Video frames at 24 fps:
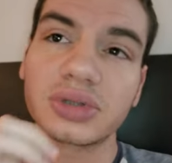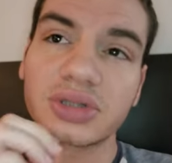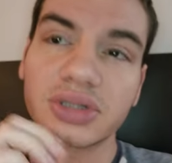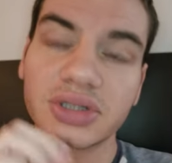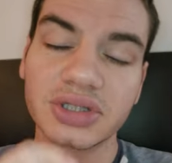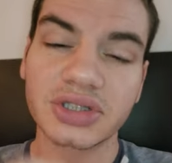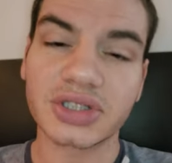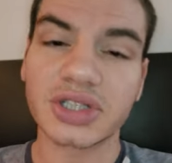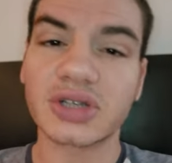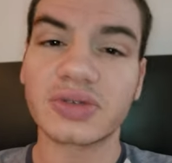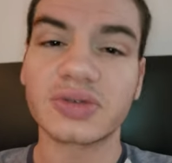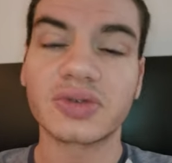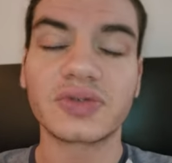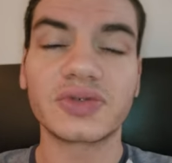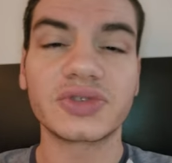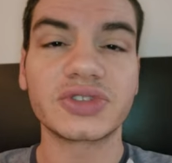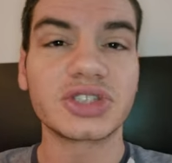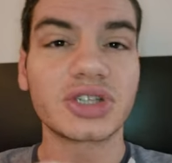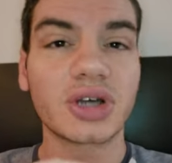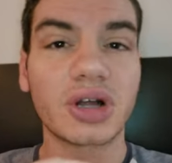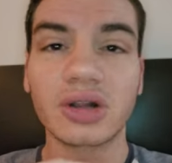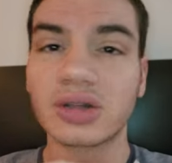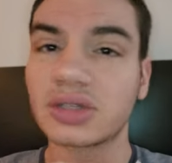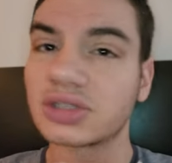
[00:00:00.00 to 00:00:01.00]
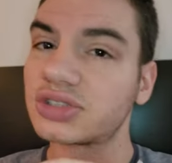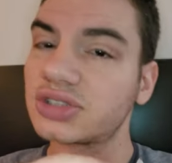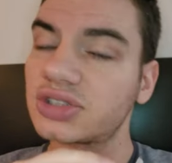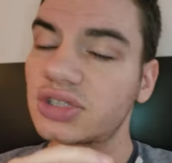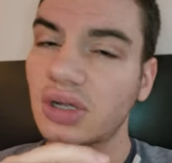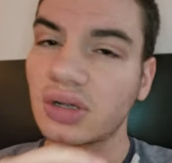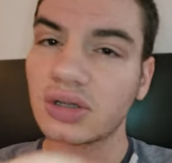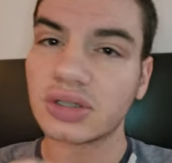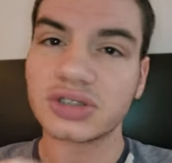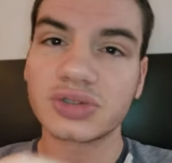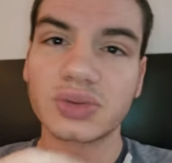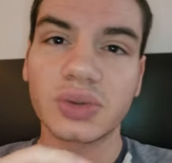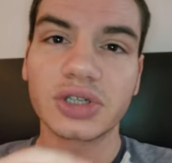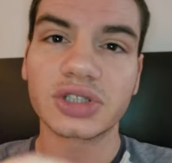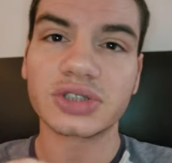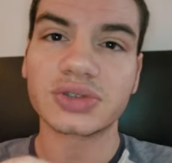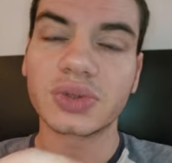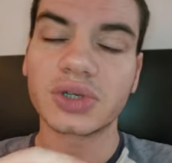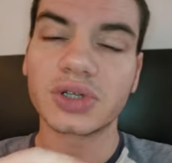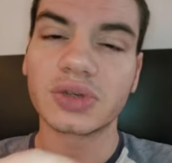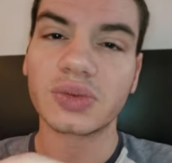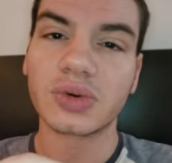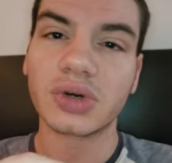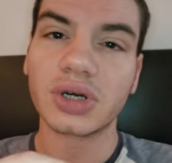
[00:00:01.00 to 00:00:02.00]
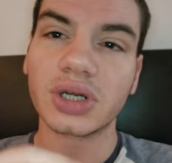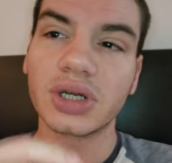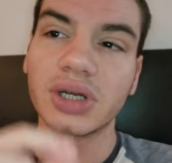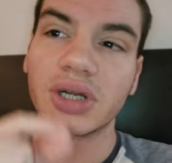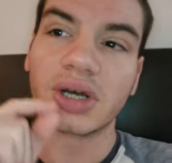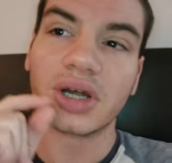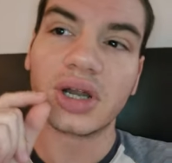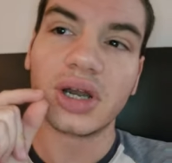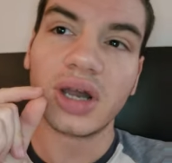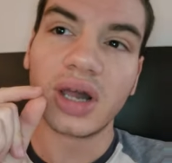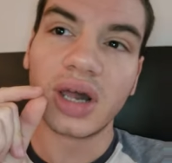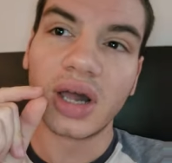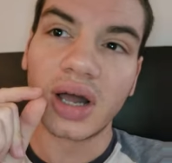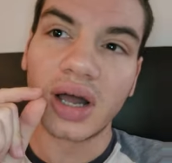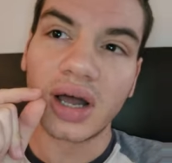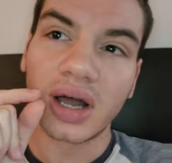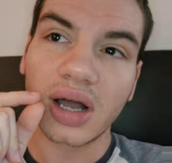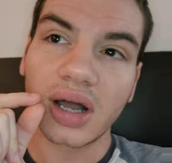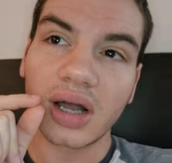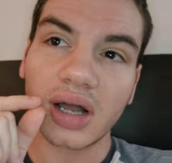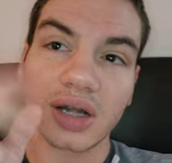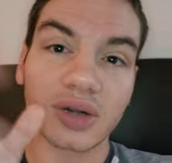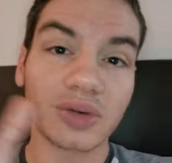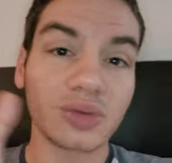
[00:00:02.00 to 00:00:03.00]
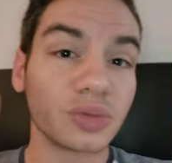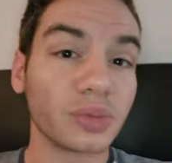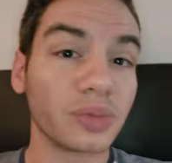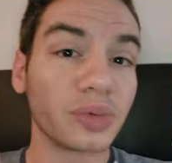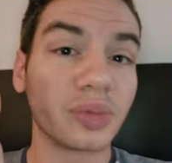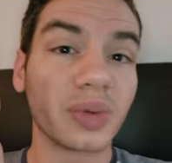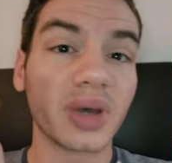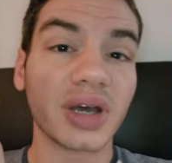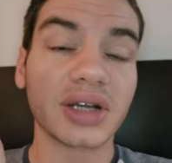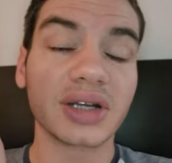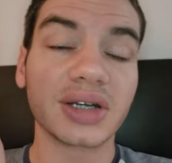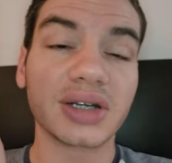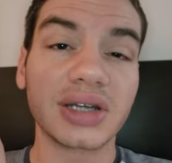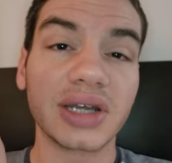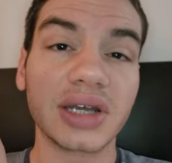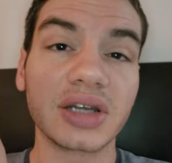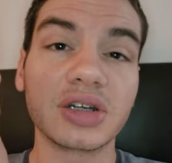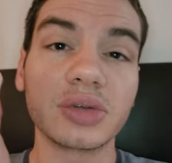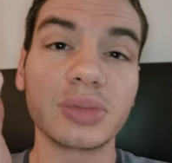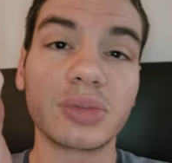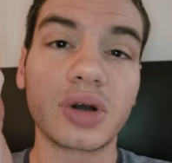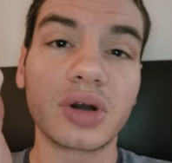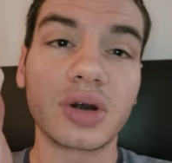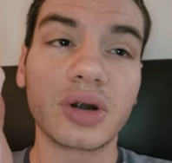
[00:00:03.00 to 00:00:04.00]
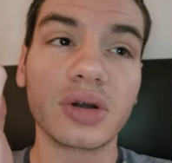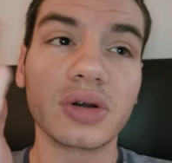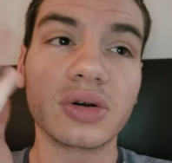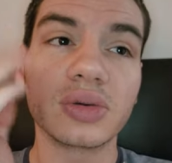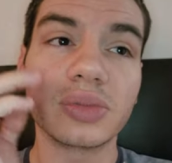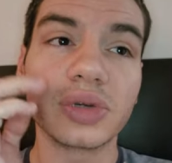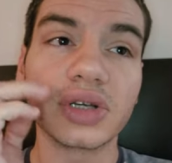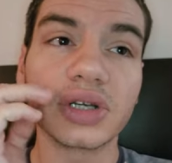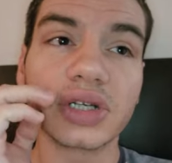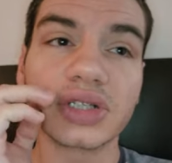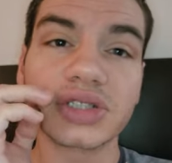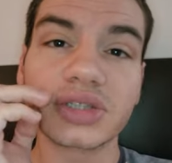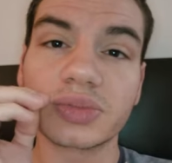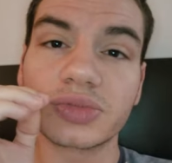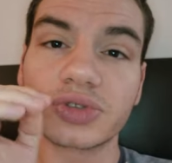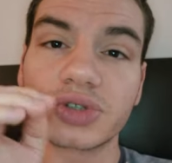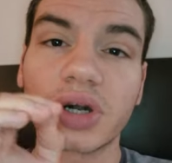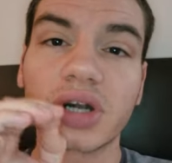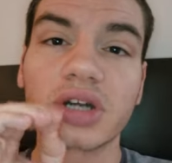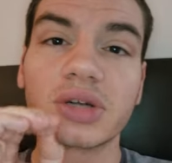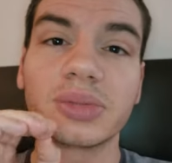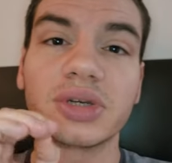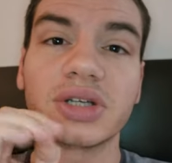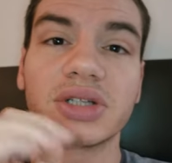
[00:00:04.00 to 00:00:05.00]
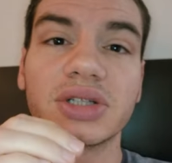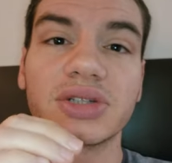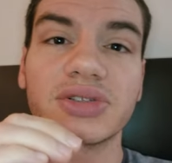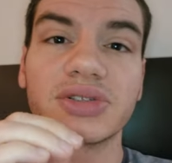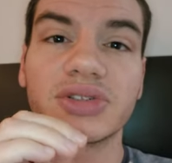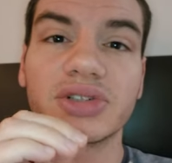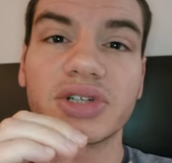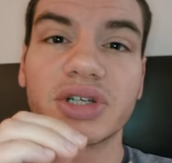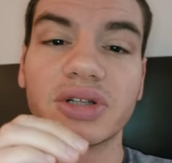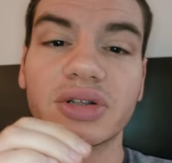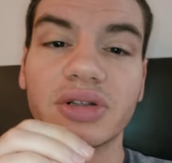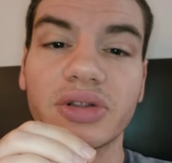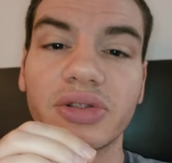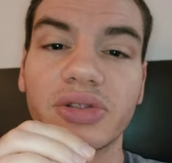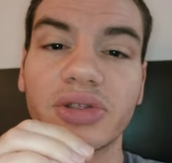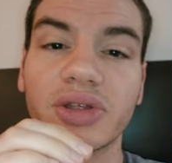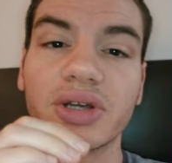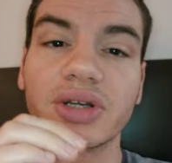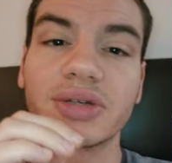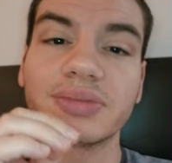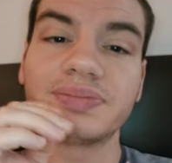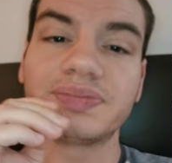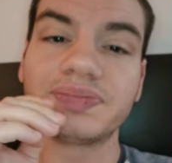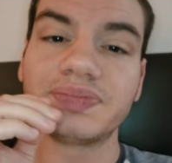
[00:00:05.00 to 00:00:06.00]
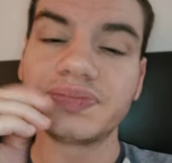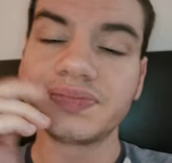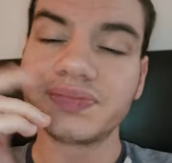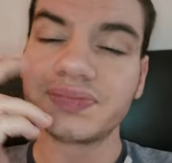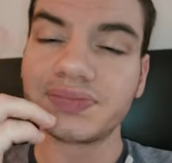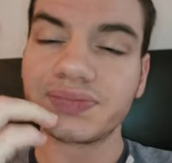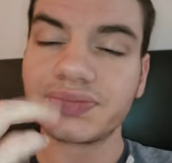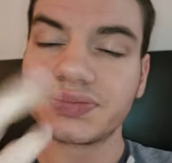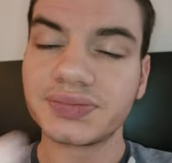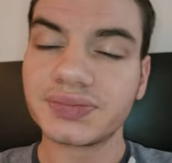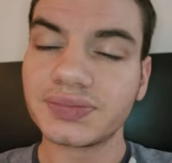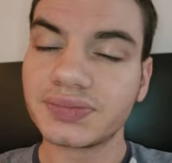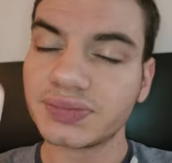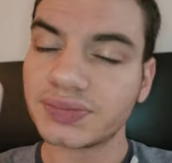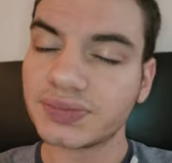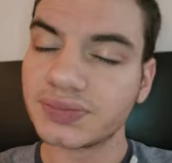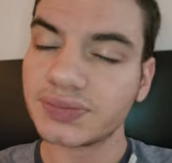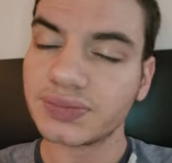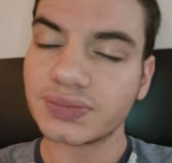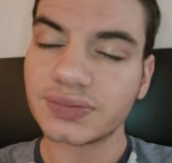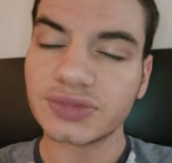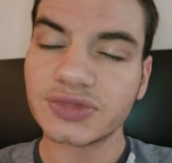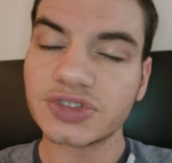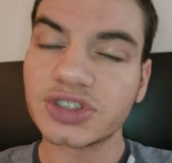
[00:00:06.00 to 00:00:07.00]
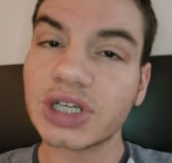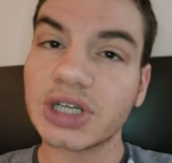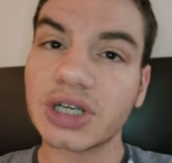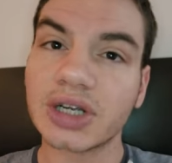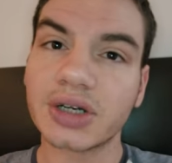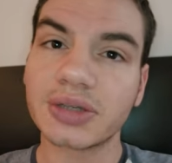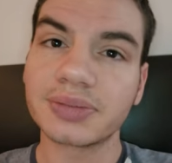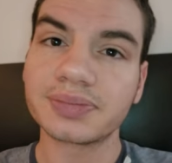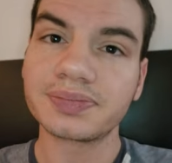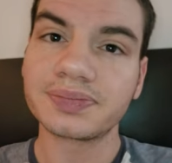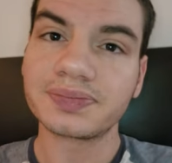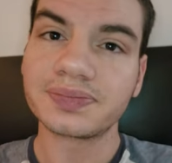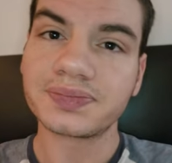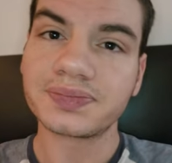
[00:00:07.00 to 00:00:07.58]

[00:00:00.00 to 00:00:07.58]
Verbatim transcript: Please have solid, solid 2021. I will be back again tomorrow because I'm trying to make this a daily thing. Take care.